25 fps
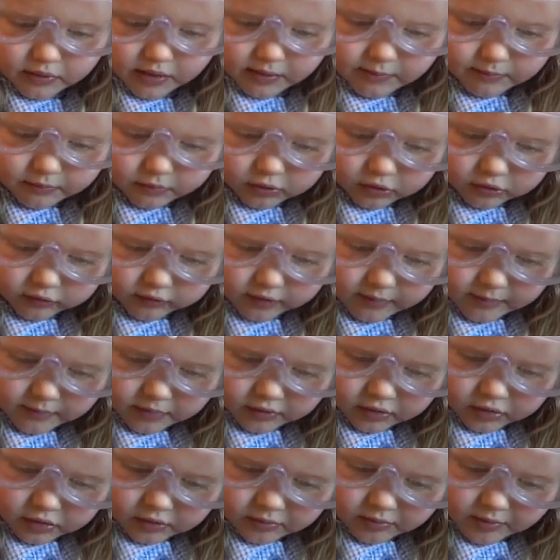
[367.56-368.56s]
one more in
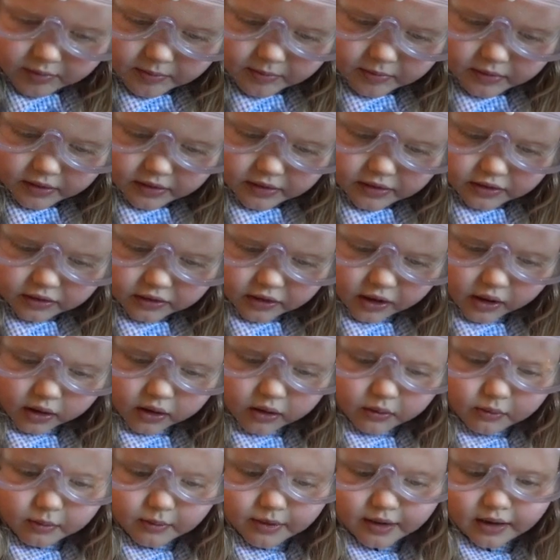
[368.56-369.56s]
because we want it to go
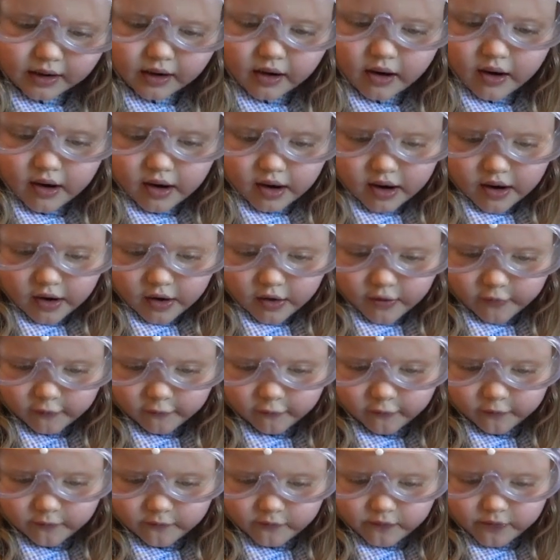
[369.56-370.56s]
quicker.
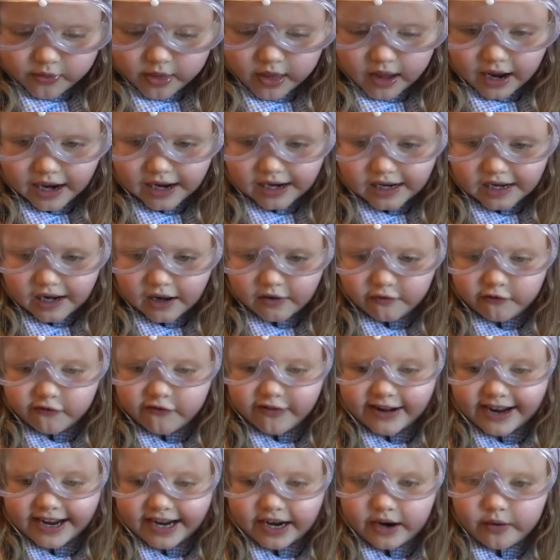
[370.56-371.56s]
And get
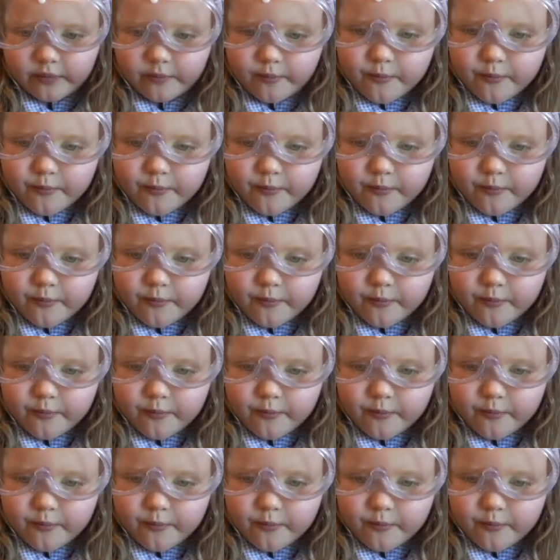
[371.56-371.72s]
sick.